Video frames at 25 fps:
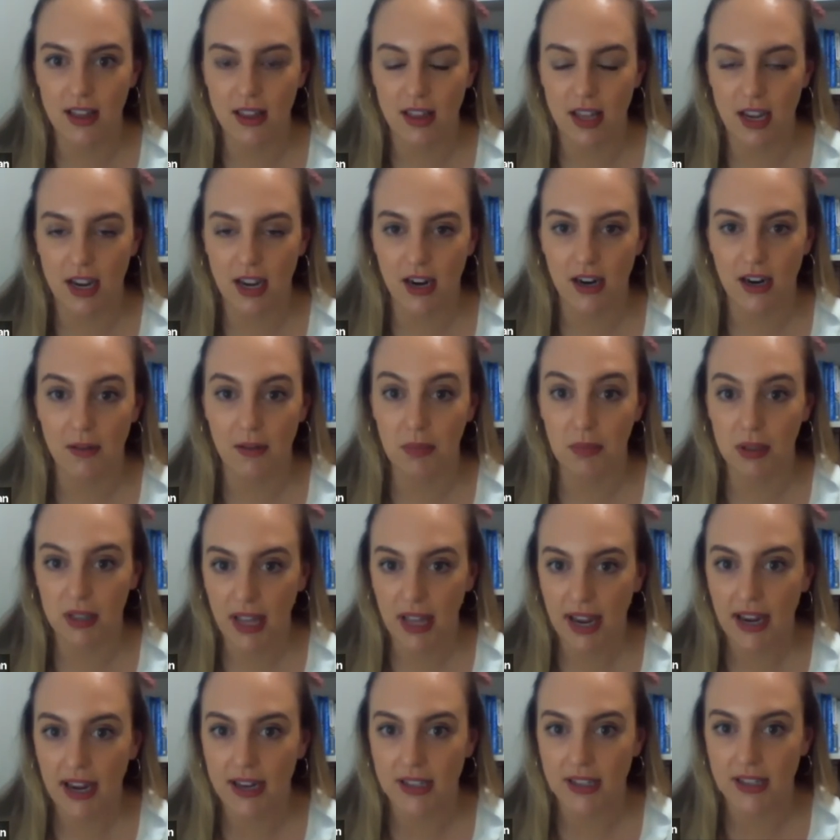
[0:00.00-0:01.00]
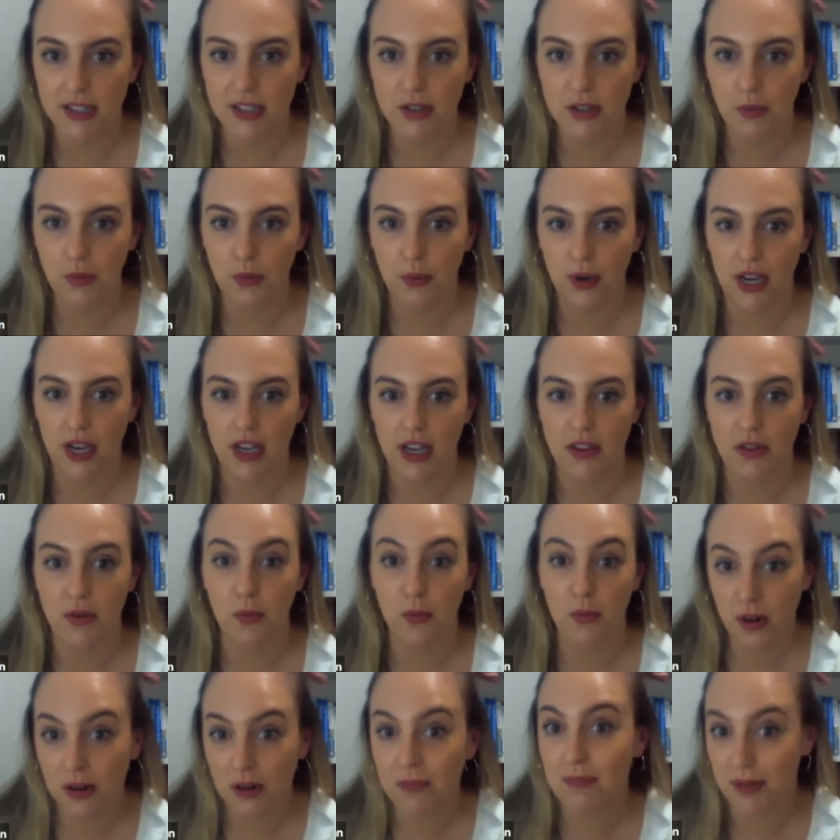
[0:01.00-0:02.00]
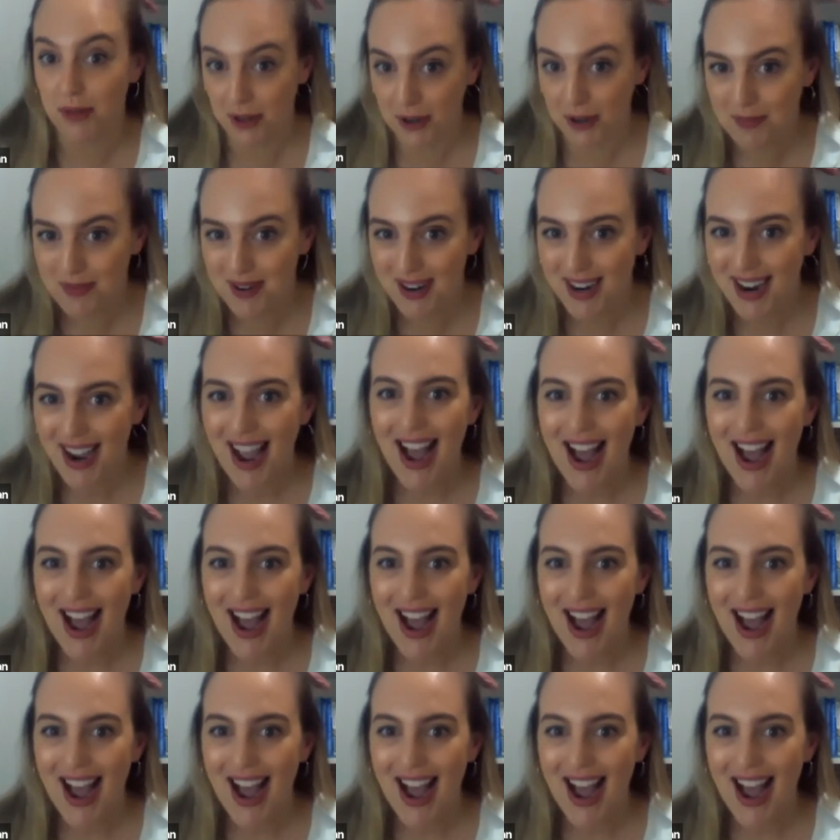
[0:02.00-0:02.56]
their plants with worm poop.